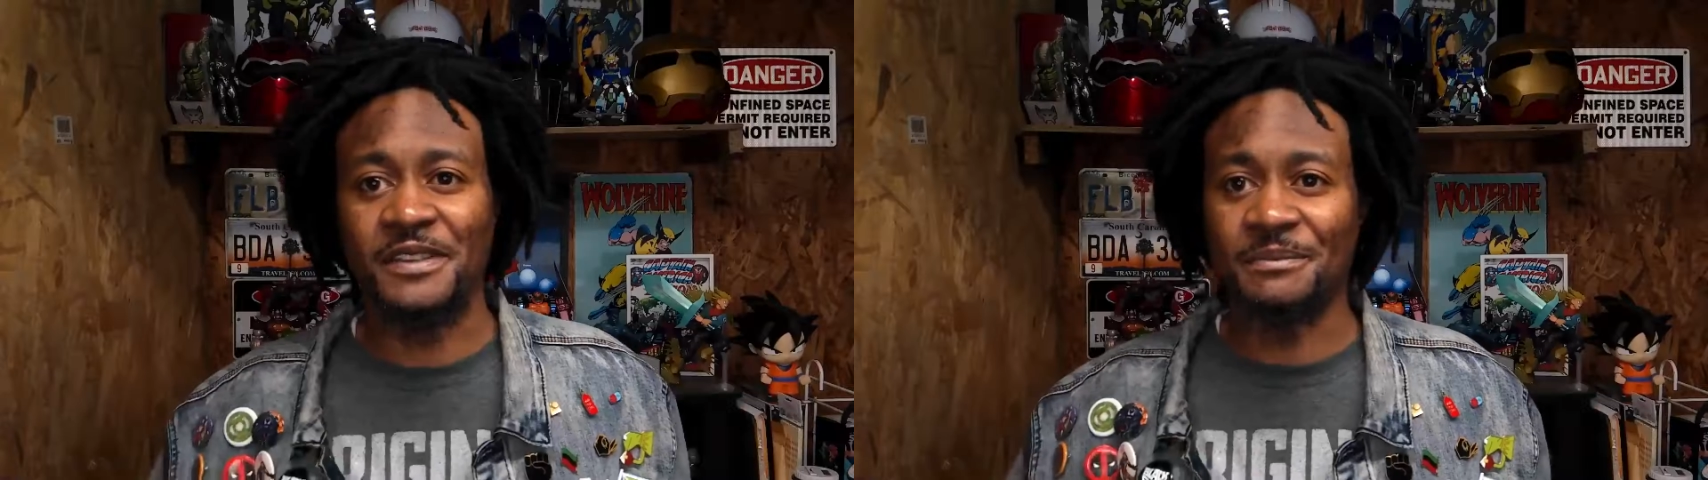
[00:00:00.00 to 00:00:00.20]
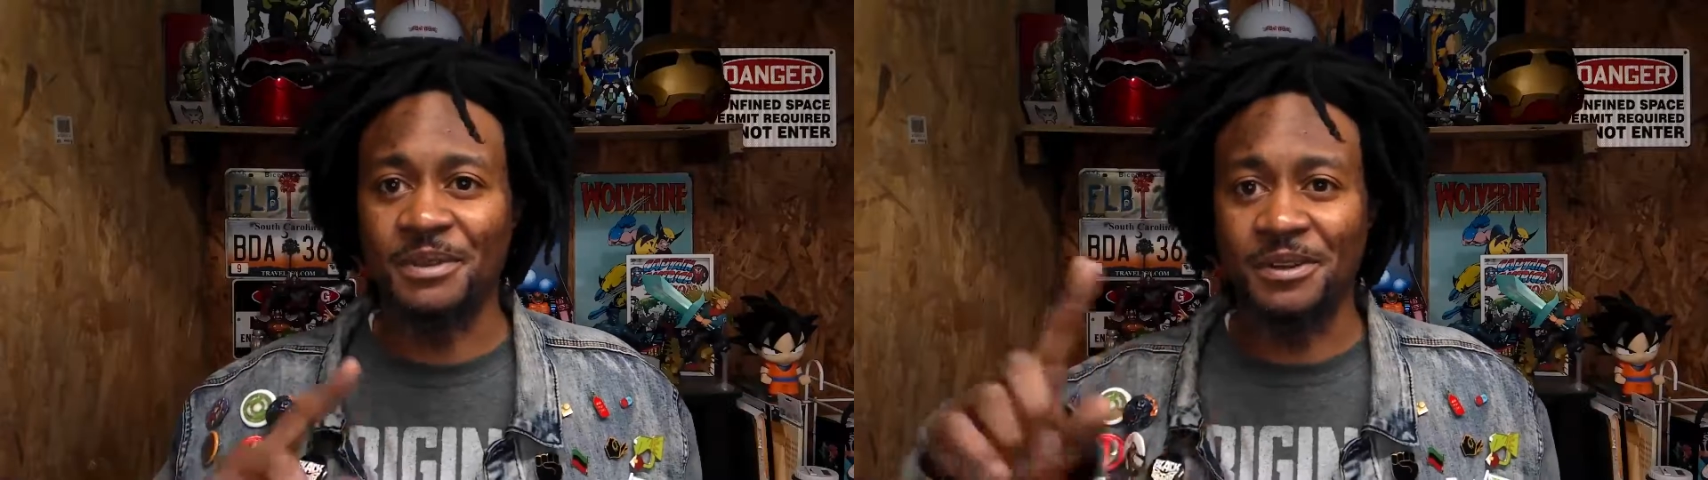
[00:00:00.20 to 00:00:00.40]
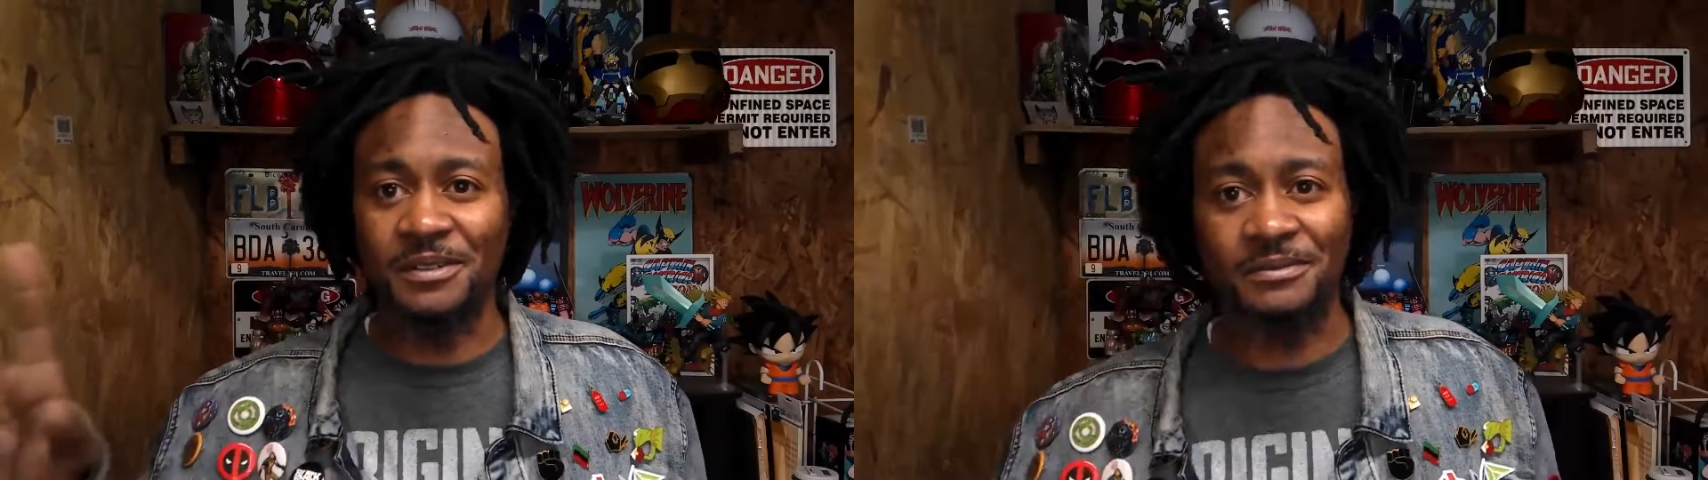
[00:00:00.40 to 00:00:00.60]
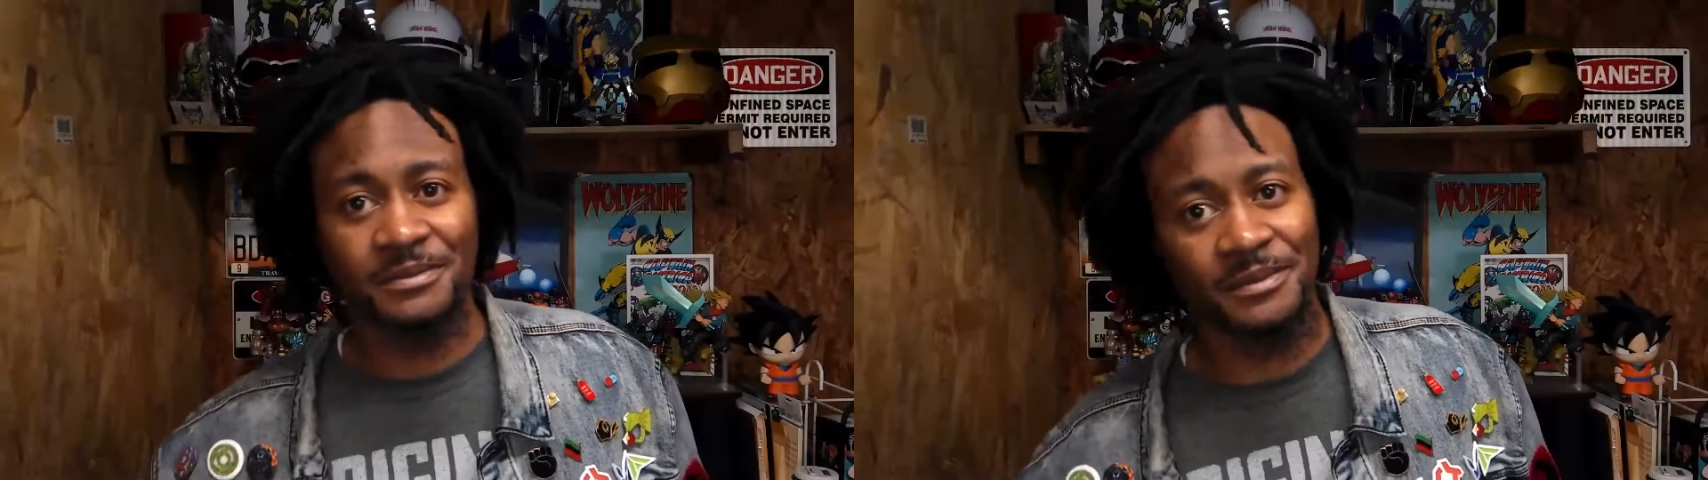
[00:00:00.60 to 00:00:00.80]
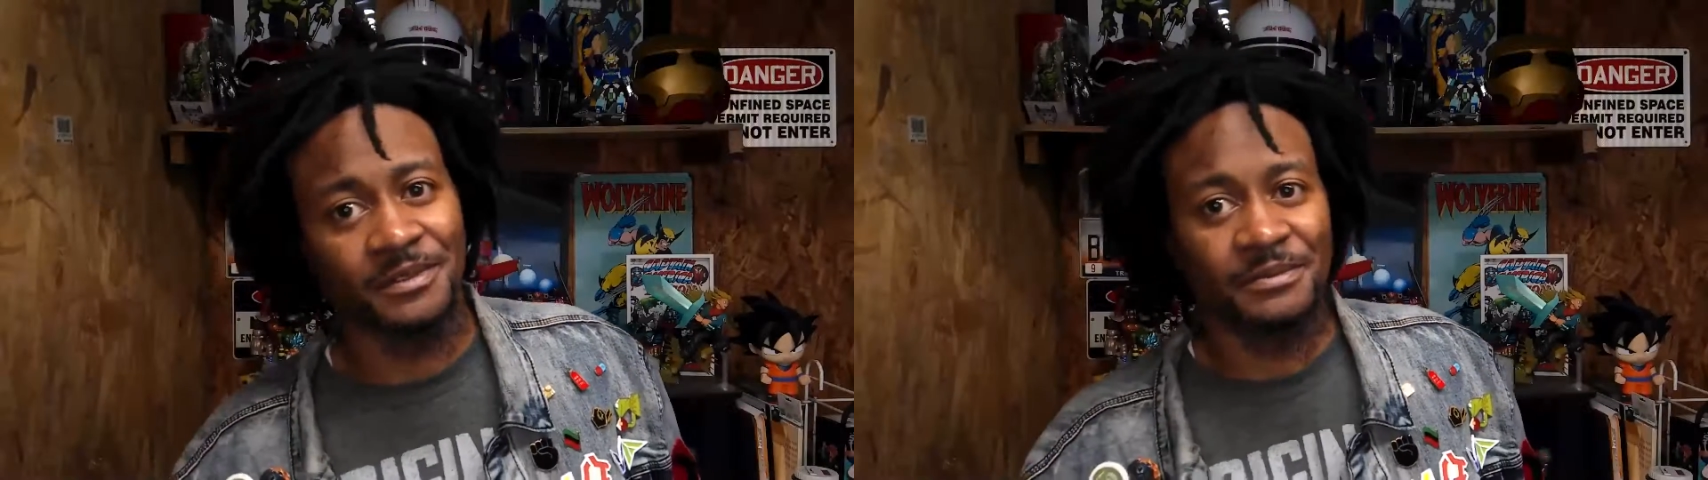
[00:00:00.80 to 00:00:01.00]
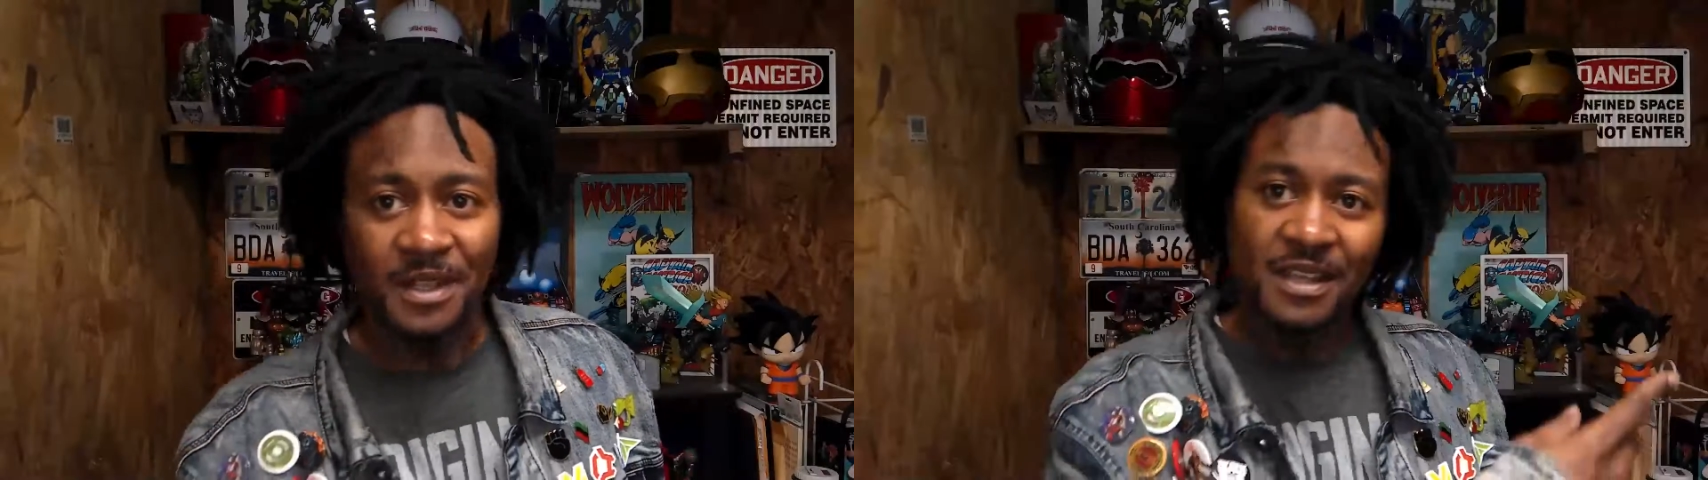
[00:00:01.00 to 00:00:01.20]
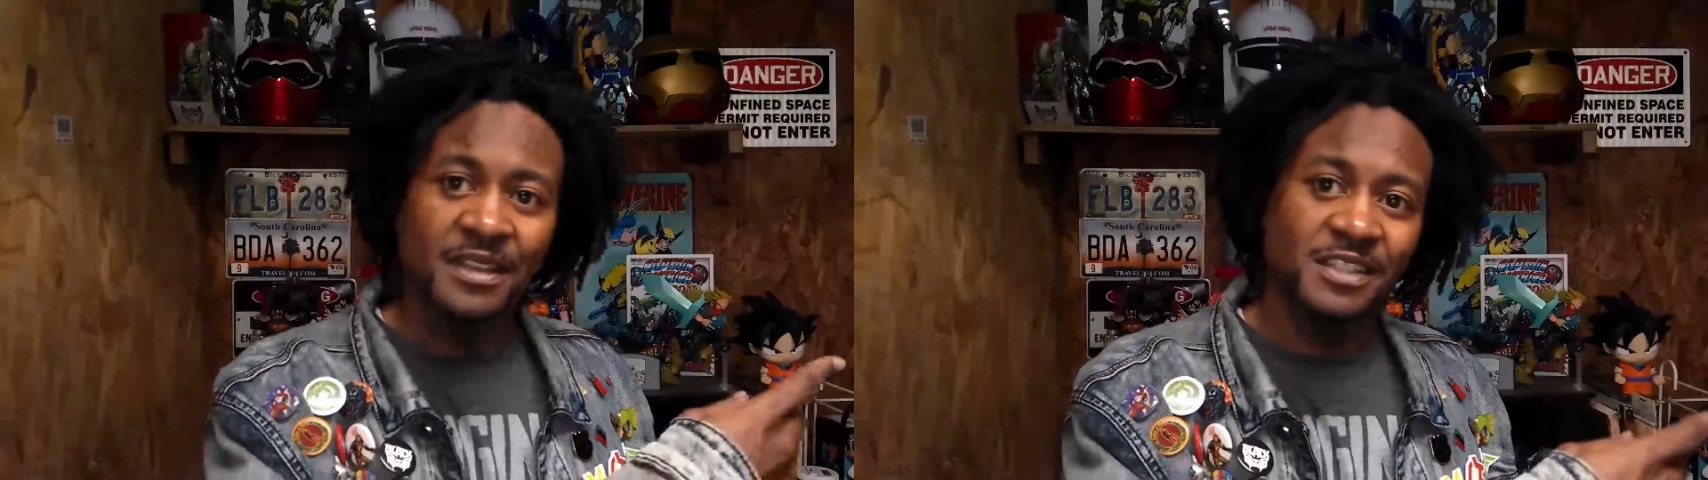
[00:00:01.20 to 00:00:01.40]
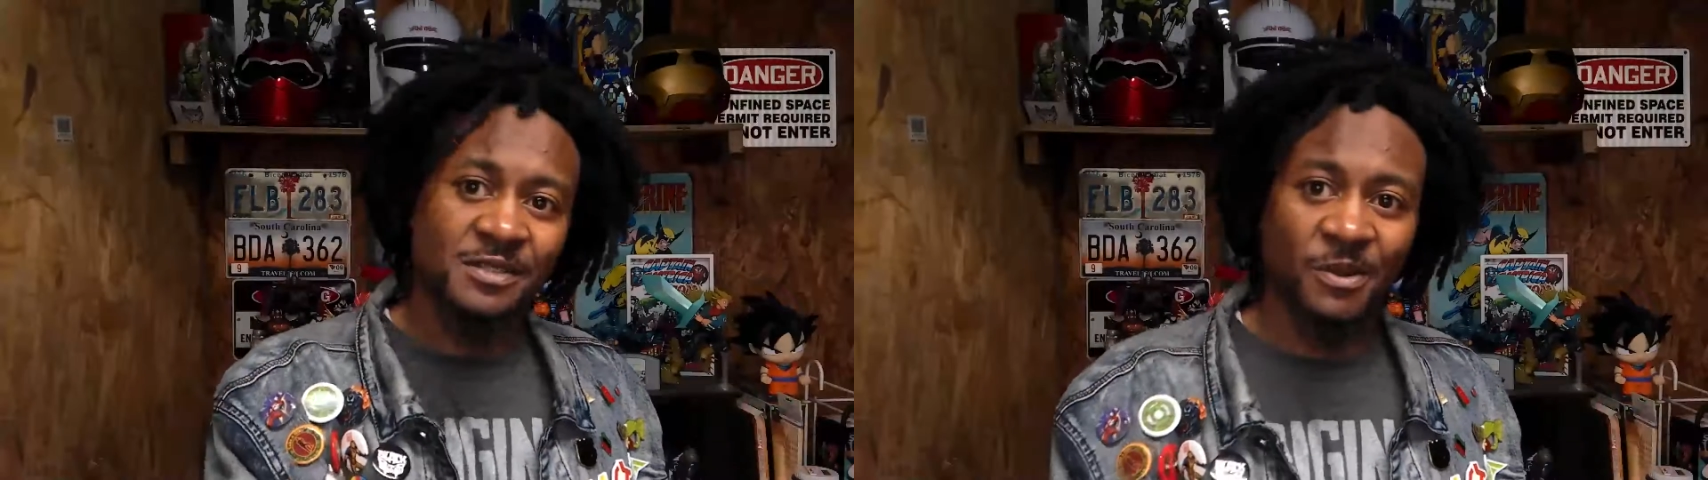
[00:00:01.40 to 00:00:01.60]
that building and
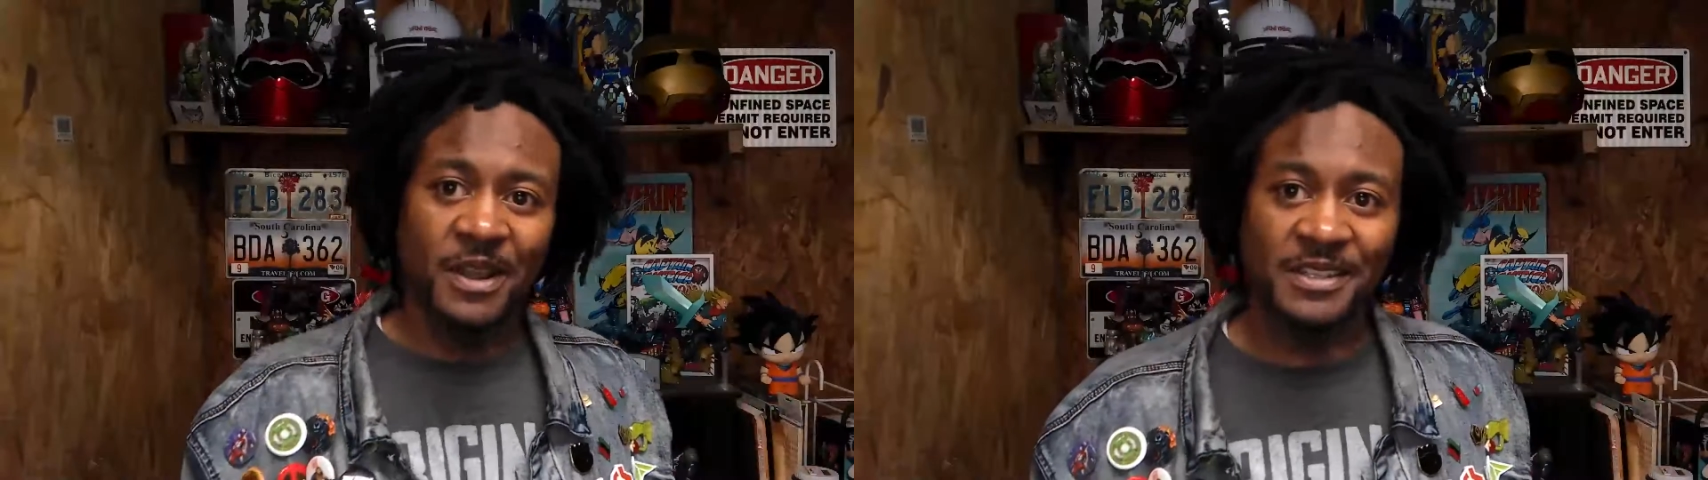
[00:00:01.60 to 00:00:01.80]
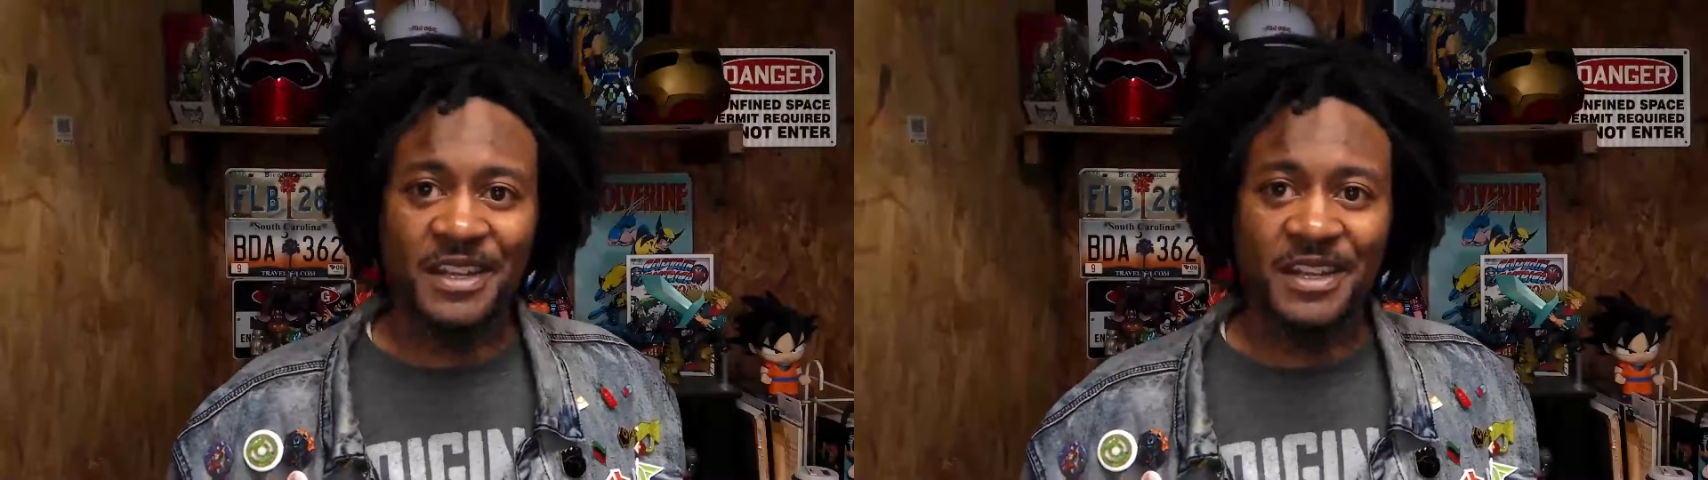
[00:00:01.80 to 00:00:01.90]
swings